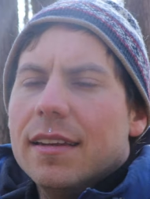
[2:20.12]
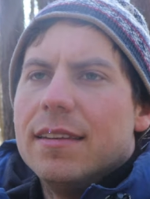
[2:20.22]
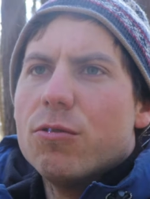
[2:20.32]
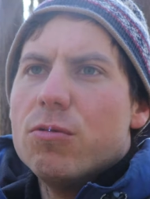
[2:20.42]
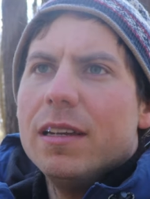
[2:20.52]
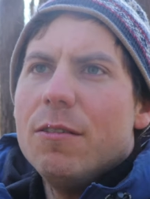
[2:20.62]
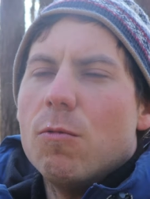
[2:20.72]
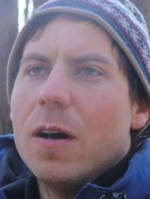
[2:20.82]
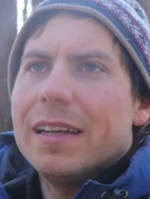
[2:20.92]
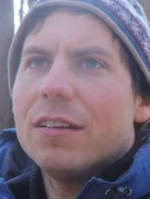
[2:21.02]
they're really
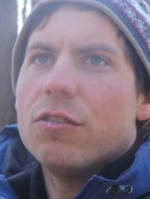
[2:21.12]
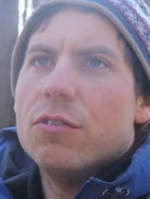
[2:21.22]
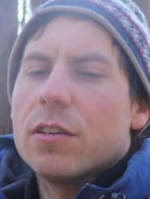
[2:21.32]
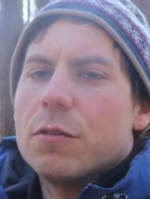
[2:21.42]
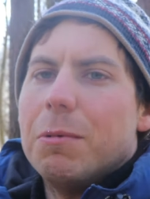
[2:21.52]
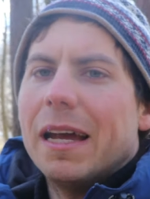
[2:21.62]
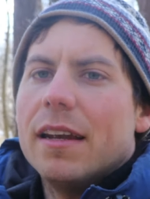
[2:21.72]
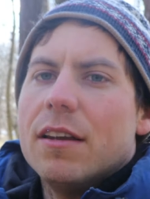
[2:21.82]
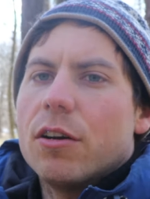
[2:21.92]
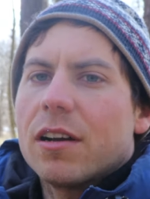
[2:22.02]
wanting to
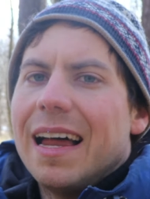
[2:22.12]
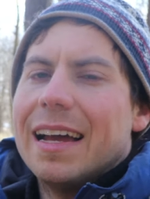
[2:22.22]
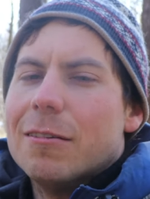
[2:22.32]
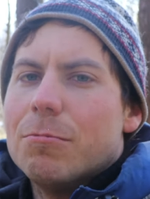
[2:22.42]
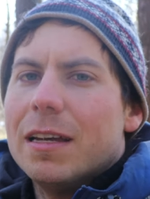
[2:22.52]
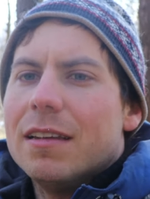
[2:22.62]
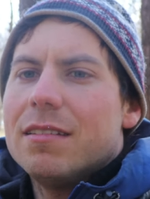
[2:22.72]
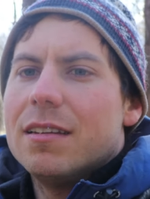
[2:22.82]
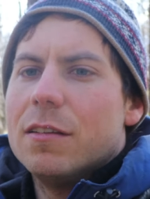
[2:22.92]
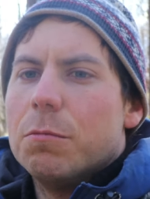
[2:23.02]
expand their client
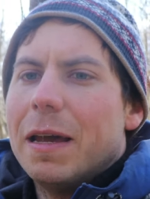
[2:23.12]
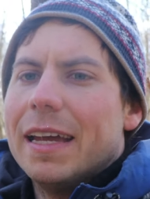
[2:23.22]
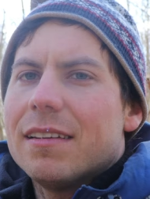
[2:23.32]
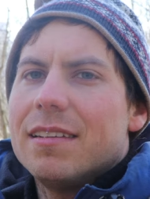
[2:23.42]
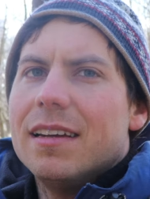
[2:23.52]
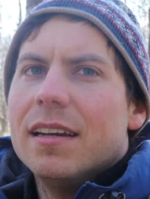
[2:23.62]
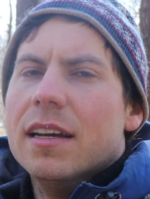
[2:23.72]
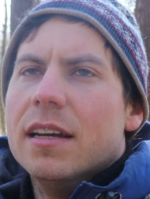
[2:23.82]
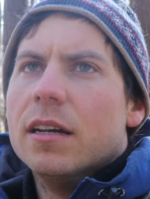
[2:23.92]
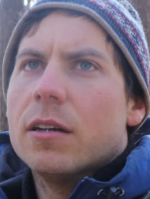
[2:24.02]
base, these banks, and
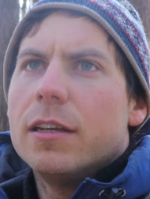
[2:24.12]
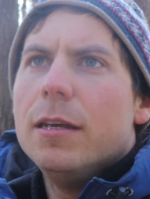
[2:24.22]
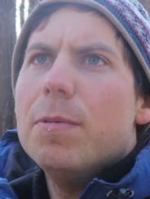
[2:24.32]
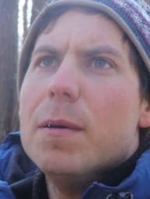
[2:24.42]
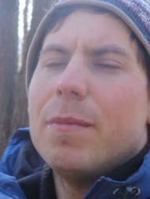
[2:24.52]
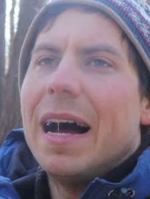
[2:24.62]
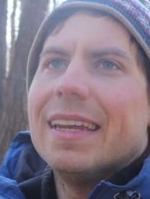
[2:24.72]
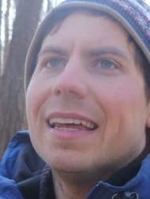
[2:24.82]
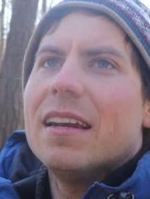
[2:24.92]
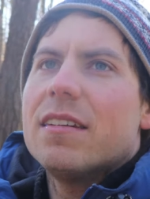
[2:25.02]
keep in
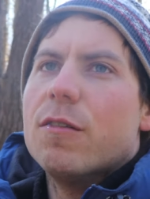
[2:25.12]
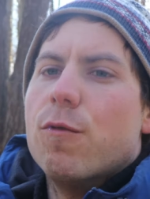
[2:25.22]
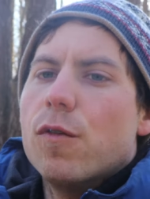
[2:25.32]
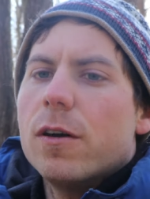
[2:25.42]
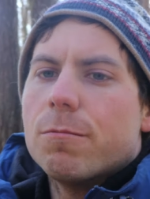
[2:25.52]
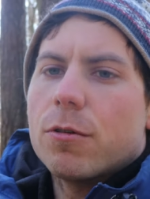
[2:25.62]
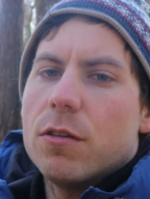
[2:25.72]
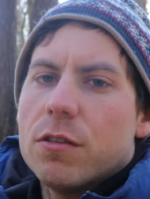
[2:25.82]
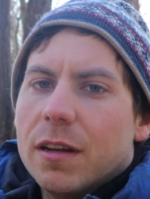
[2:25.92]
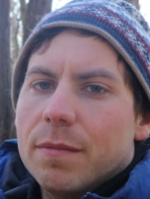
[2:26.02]
mind that as a foreign
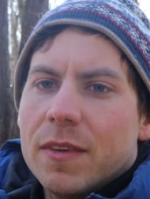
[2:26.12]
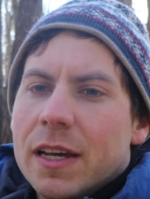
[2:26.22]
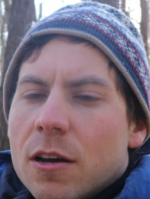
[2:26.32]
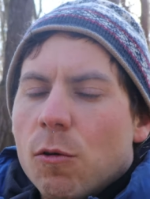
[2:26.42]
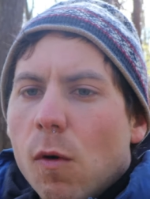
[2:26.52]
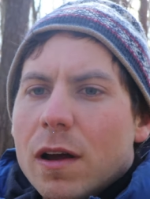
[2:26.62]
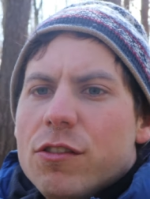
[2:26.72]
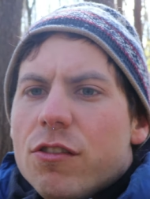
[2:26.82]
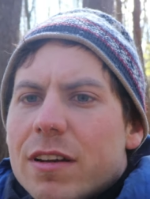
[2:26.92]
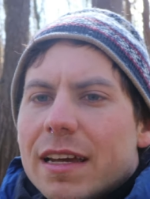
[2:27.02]
person,
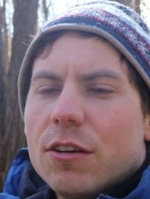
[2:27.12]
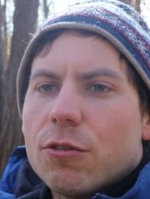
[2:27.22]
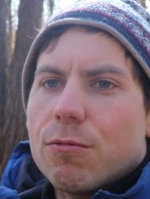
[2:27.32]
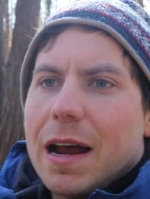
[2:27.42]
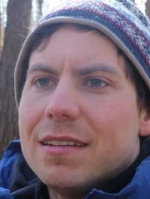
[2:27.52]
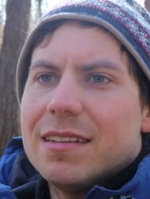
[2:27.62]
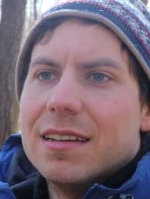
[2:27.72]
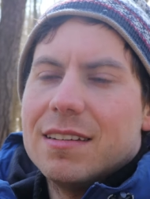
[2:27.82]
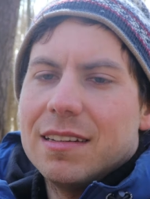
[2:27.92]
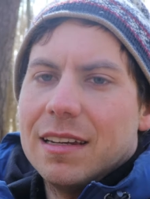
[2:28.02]
once you get your
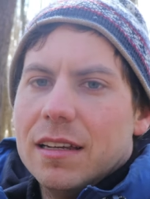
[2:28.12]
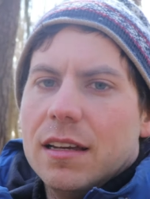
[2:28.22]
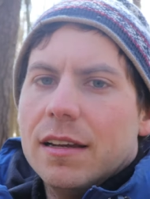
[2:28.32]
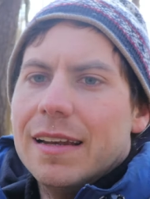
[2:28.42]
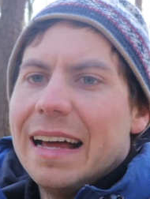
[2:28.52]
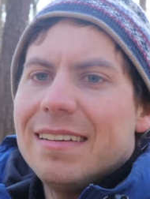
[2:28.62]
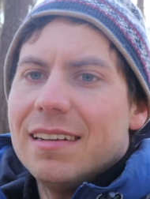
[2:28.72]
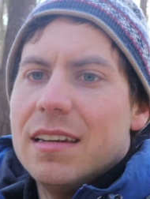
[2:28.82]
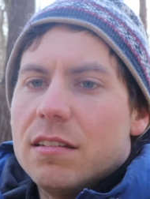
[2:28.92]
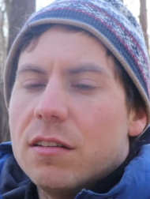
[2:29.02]
residency, not
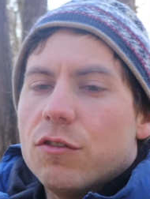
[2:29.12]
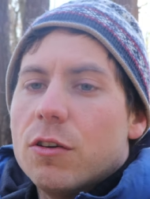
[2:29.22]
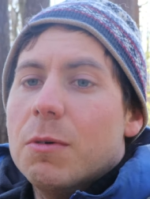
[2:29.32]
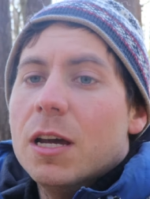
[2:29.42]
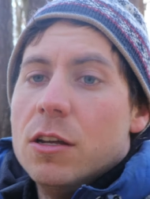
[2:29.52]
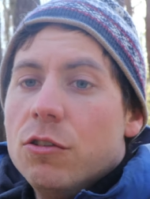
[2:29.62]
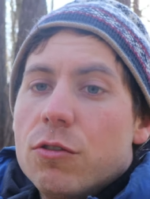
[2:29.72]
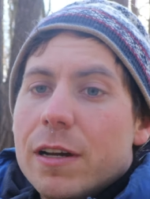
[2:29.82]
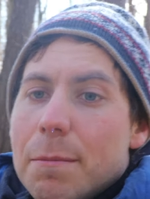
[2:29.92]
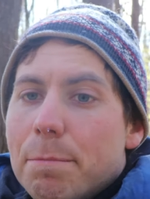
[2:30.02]
citizenship,
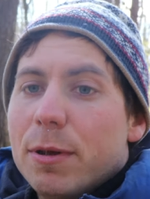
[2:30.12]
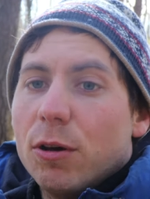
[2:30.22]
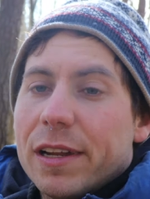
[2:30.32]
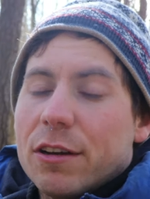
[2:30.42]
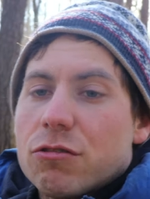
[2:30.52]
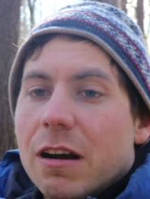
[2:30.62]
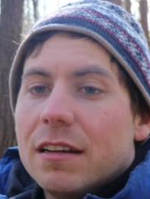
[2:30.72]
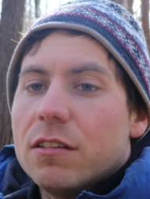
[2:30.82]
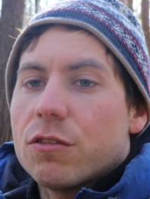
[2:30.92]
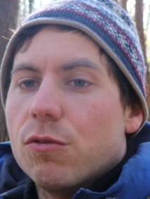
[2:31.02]
you can build a
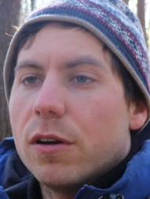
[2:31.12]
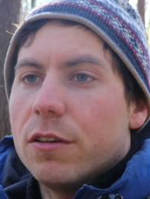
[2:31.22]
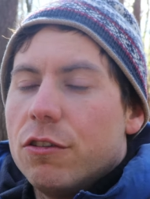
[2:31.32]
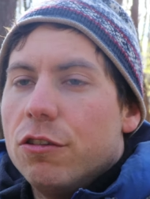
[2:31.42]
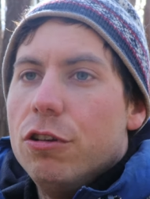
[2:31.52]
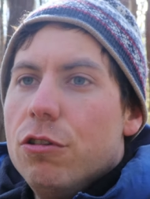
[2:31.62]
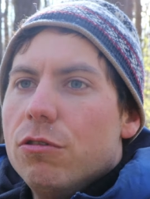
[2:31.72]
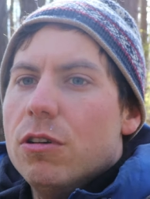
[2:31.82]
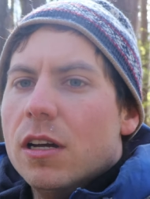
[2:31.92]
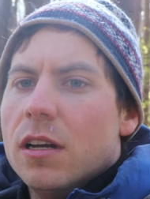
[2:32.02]
credit score
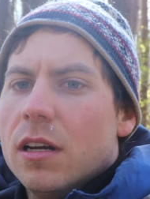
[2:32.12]
to